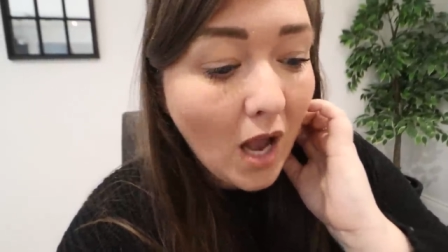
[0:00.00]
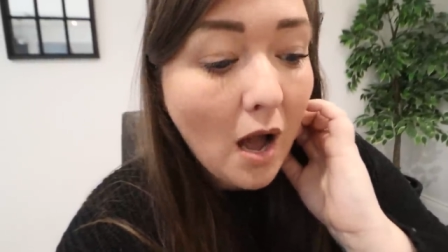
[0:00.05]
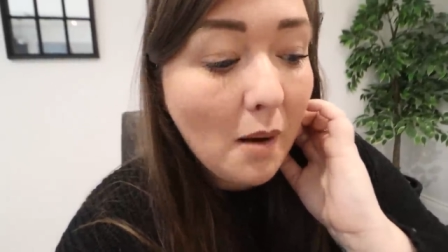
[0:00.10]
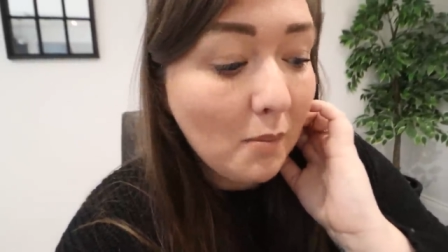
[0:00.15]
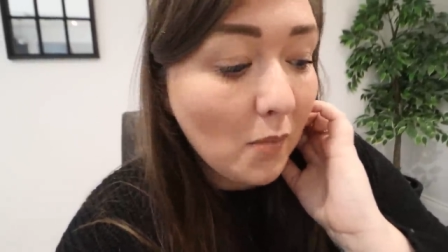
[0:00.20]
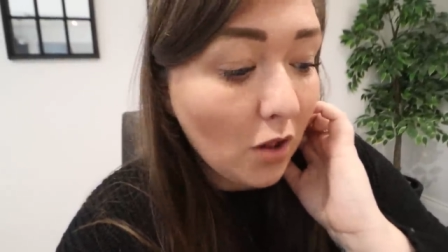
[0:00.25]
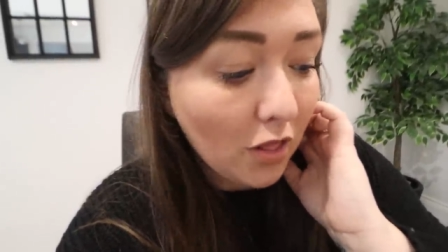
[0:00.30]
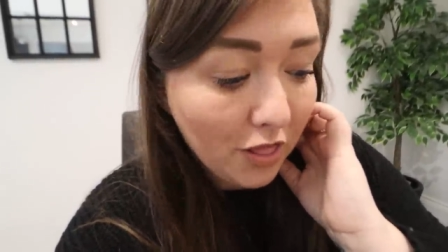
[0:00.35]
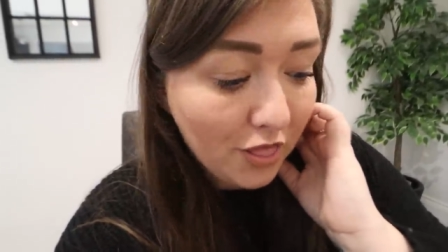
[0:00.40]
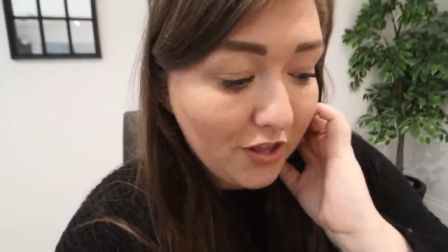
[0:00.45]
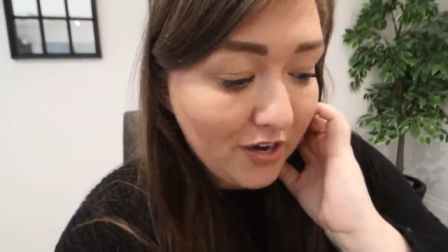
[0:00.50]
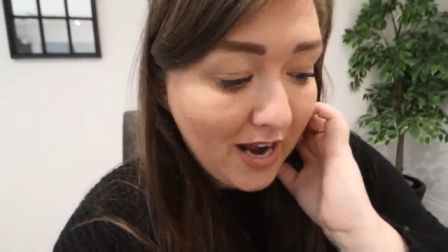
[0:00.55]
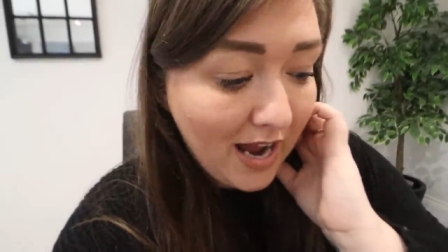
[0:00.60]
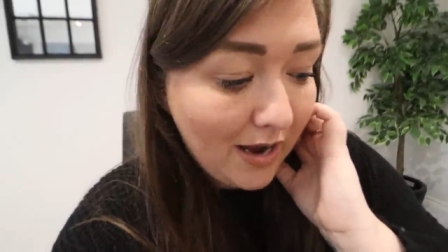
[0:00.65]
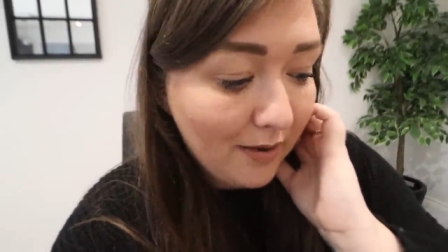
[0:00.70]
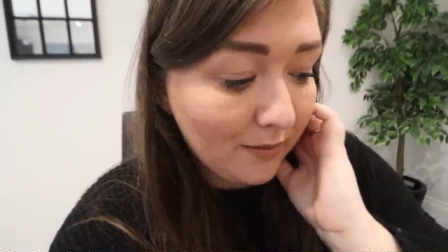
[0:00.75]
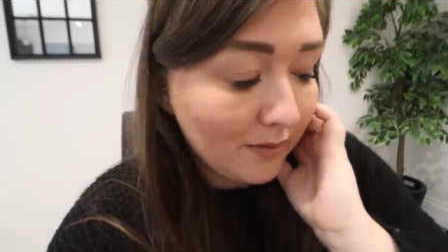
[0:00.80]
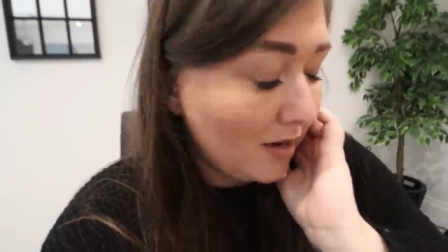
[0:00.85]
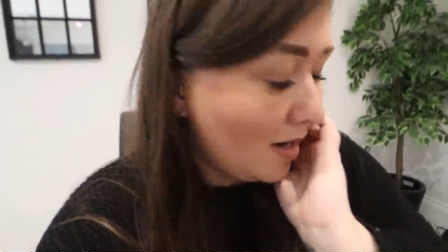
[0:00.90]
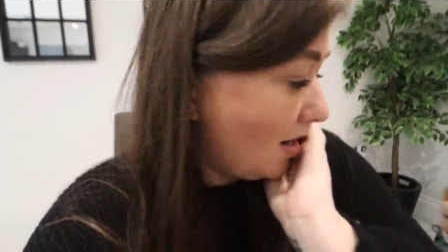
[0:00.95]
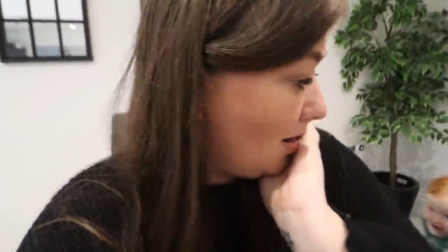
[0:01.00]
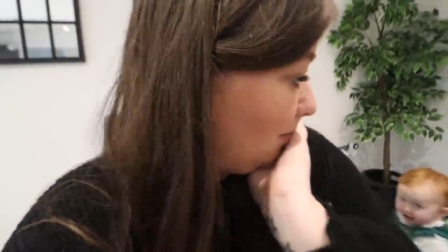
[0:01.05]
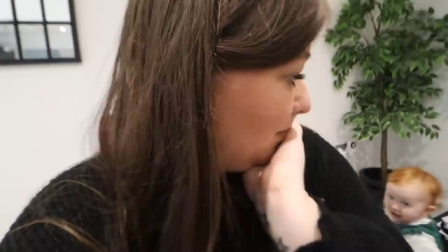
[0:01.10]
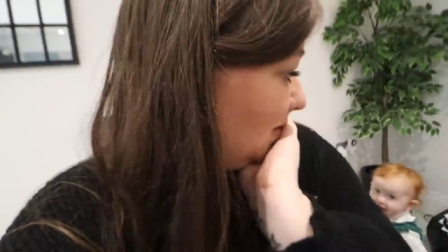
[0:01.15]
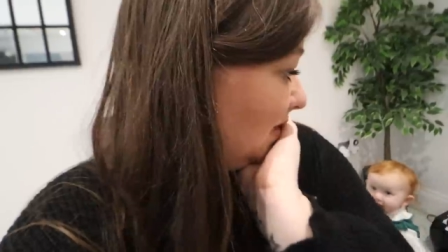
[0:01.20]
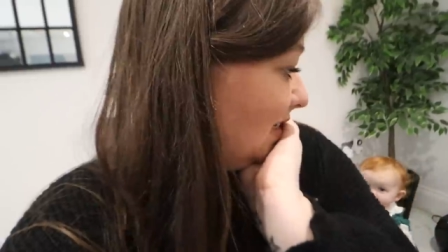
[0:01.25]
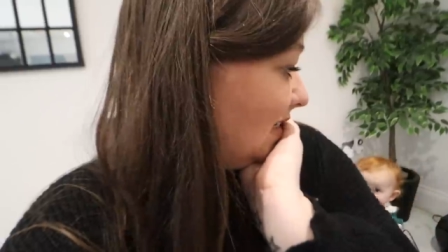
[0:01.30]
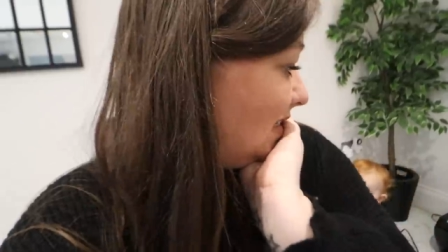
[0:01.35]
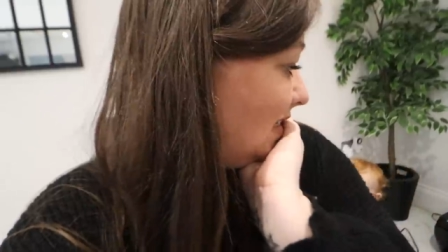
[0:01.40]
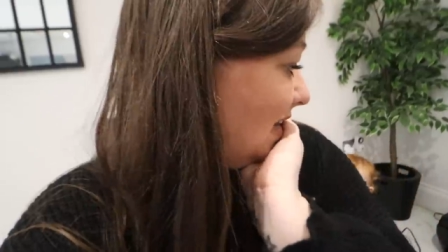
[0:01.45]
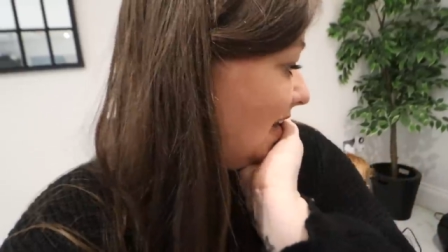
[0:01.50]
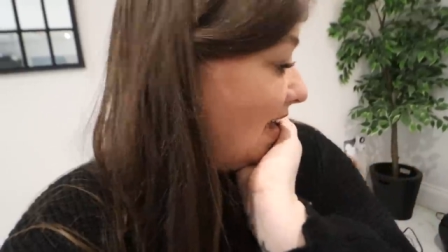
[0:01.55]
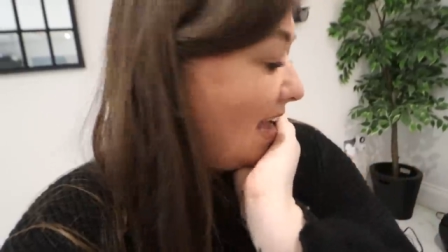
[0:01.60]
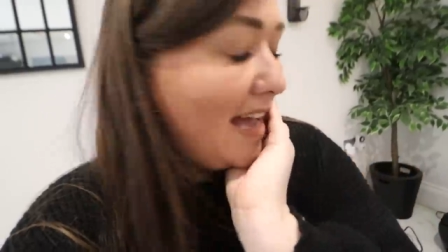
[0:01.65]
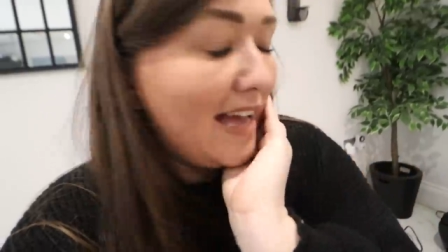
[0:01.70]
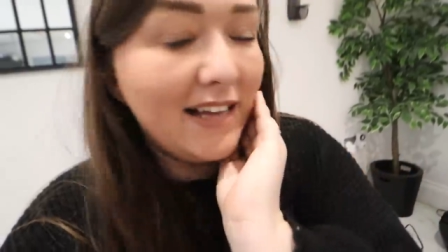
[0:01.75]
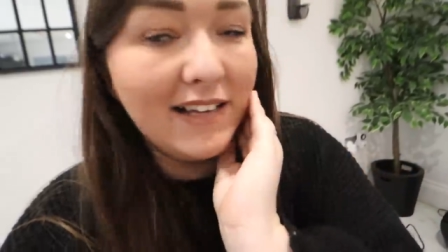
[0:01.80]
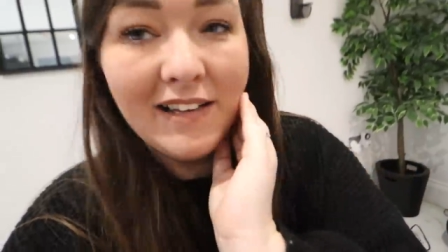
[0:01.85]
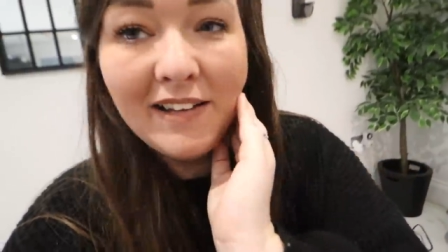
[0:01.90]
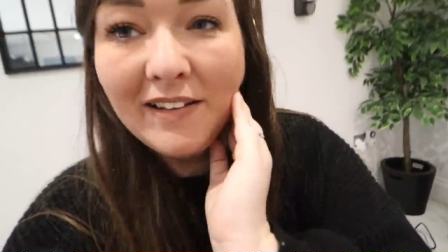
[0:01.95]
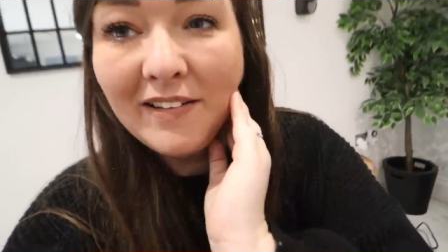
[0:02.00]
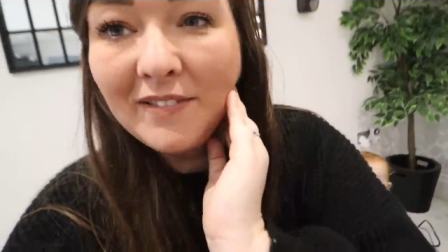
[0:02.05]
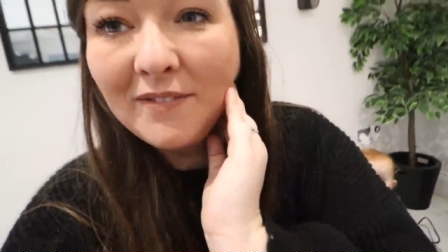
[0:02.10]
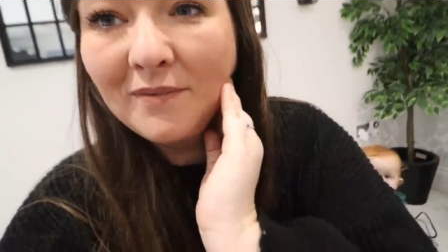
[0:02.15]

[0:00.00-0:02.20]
a month now. Oh, she's here.